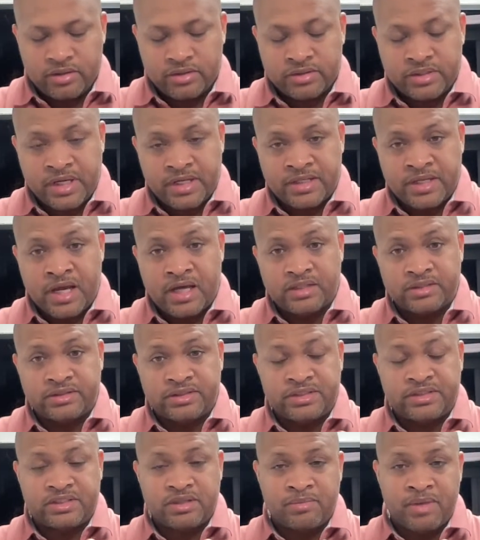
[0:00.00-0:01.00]

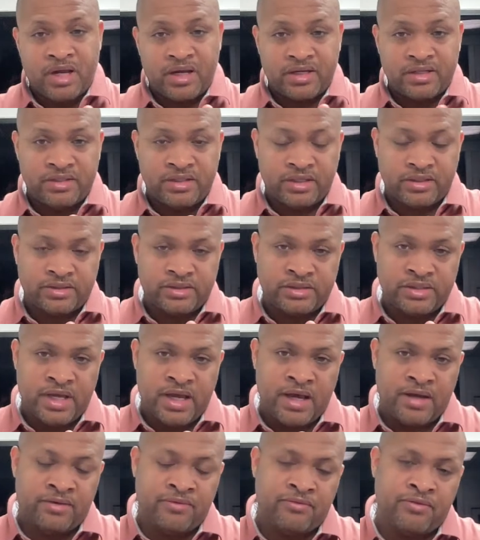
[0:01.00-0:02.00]
technology semiconductors are
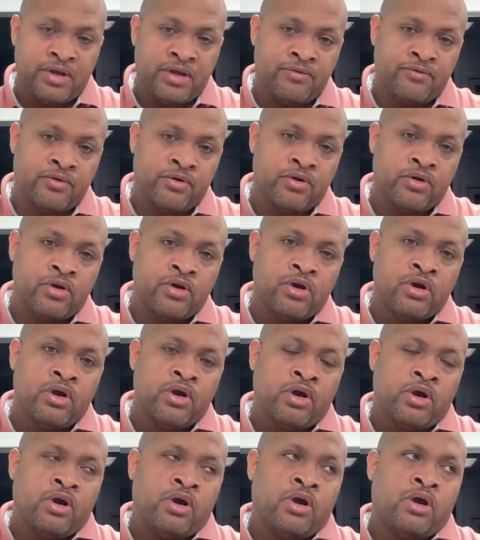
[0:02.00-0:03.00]
out of favor.
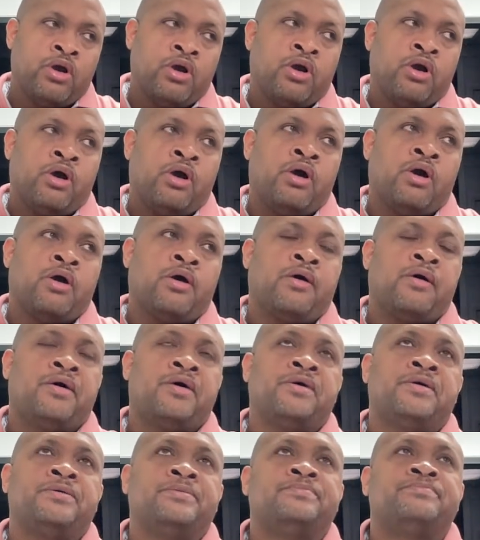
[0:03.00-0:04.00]

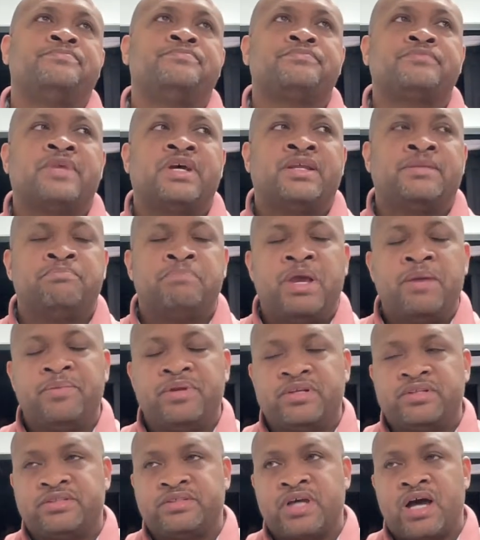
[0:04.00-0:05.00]
And maybe
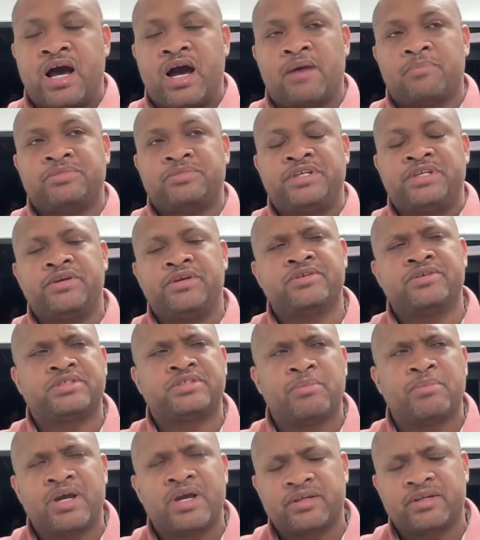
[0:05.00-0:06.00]
the top tier
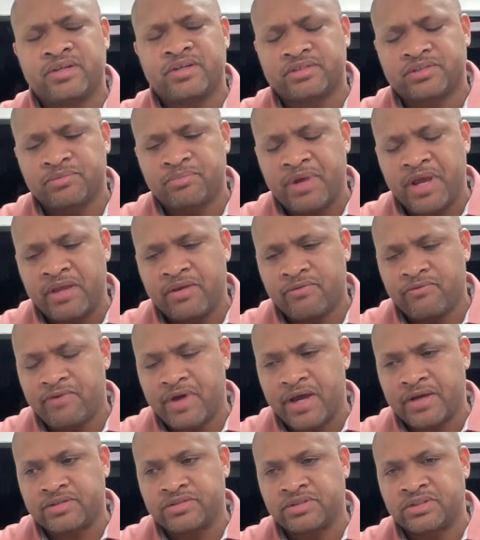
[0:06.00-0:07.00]
semiconductor
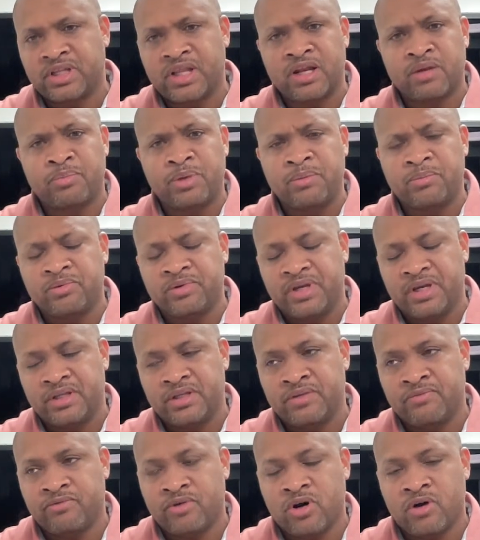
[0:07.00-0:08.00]
manufacturers, a lot of people
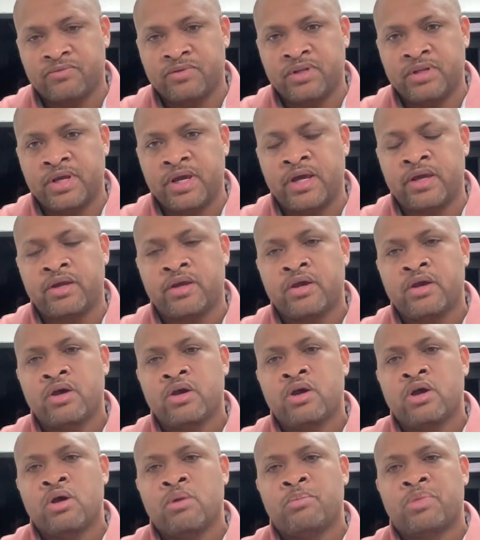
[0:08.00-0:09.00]
getting involved in that.
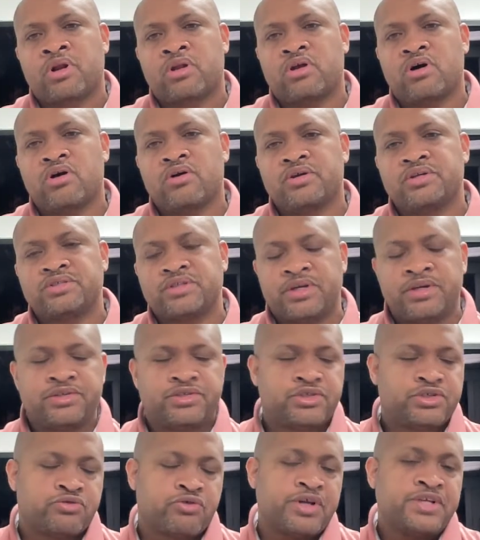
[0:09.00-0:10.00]
But as long as
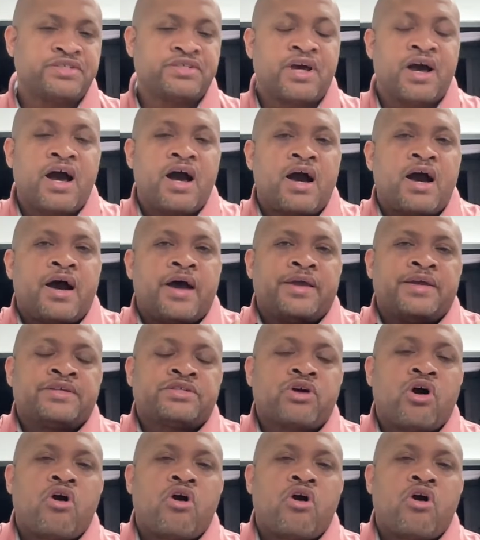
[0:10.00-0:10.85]
interest rates are high, it's